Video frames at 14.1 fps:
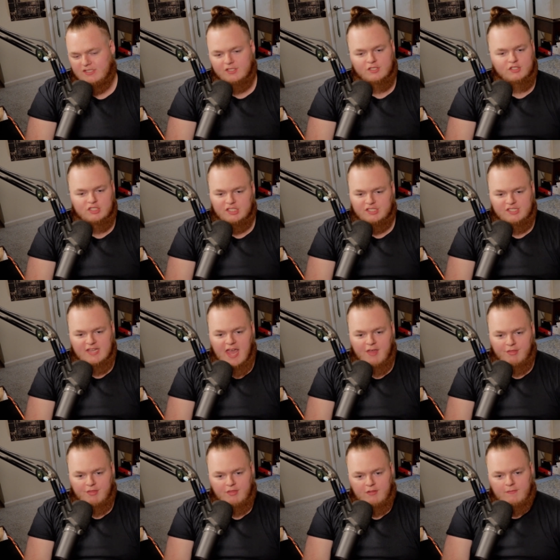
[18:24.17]
Is this just
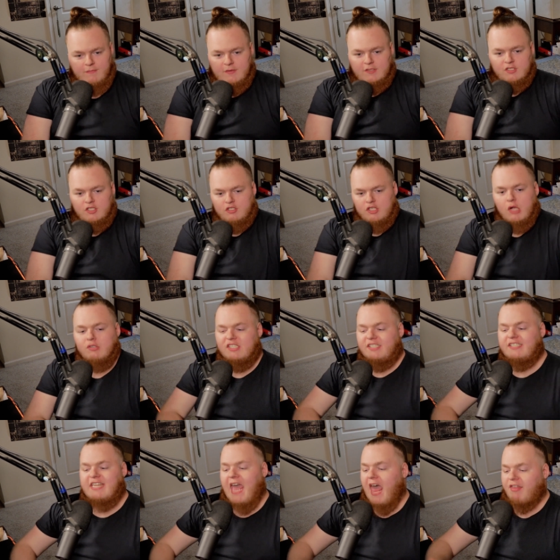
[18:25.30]
death? Just show
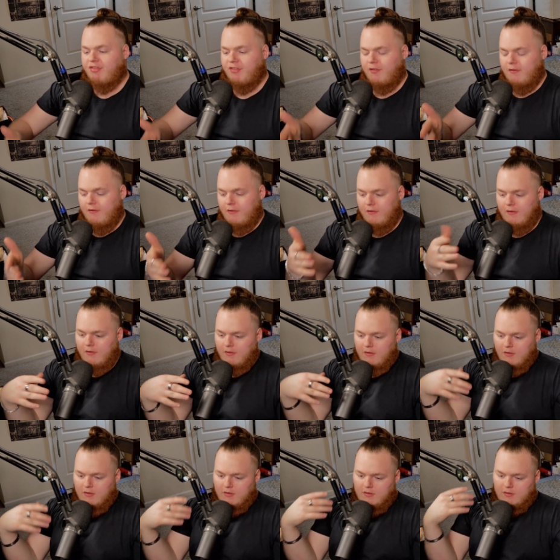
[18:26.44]
just death.
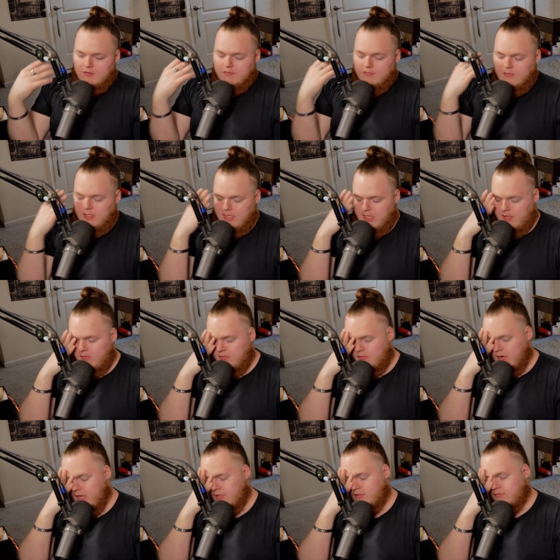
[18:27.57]
Fucking
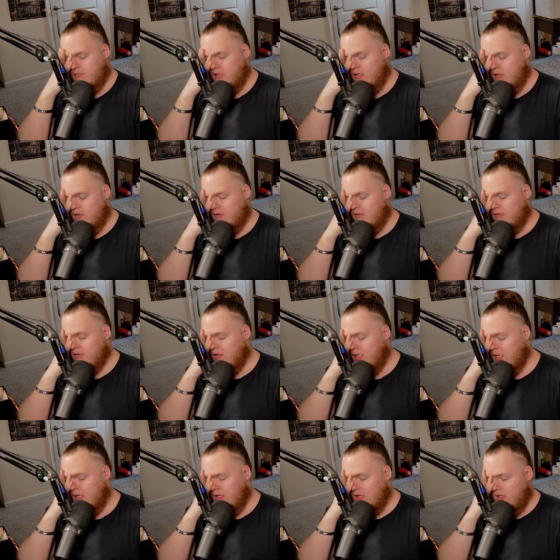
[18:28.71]
Christ, bro.
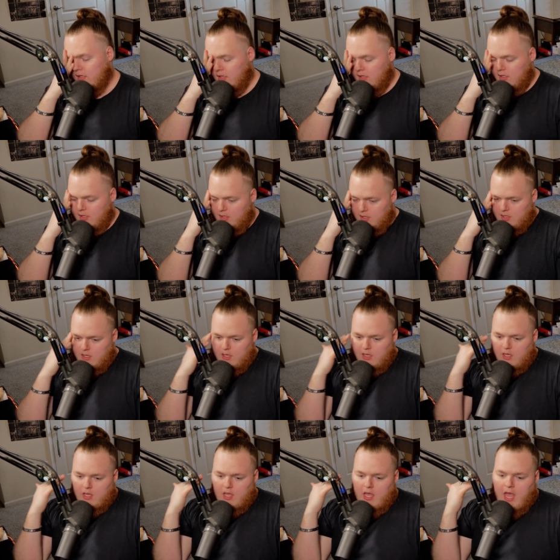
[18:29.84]
Like,
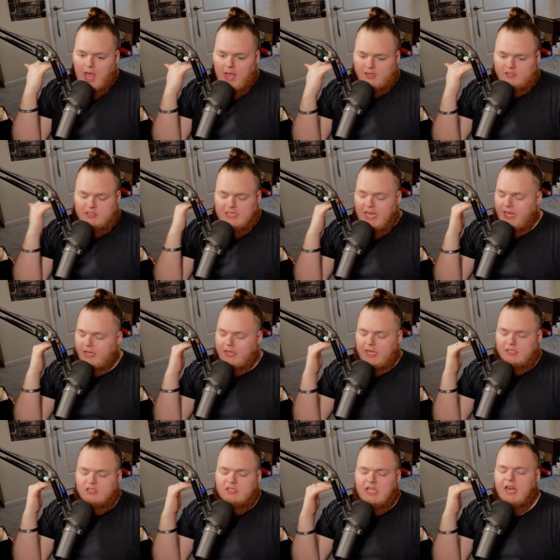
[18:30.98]
I said it. I
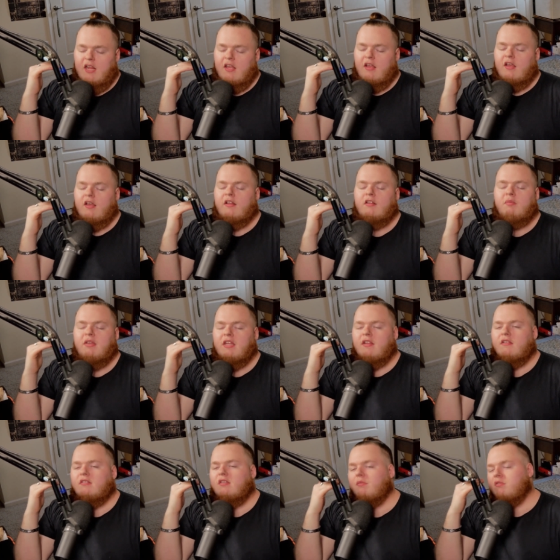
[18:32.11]
said it at the beginning
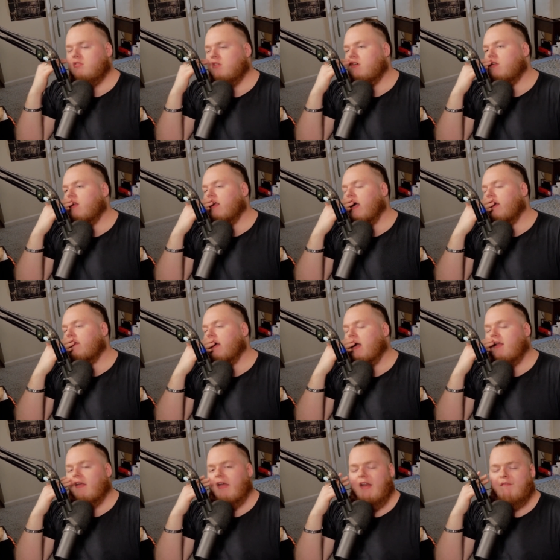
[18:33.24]
of this episode. Like, I,
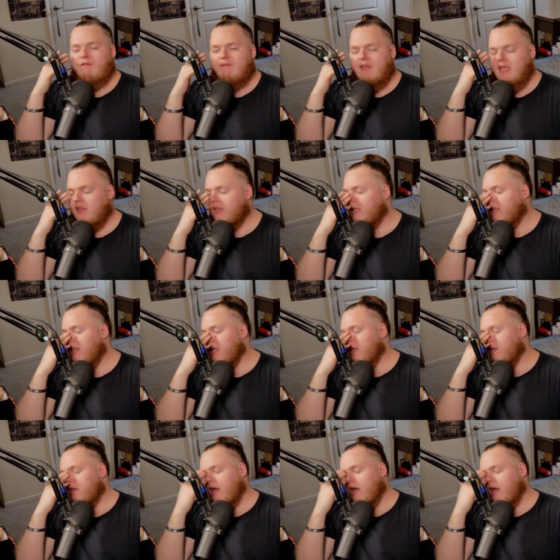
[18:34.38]
I had a feeling, like,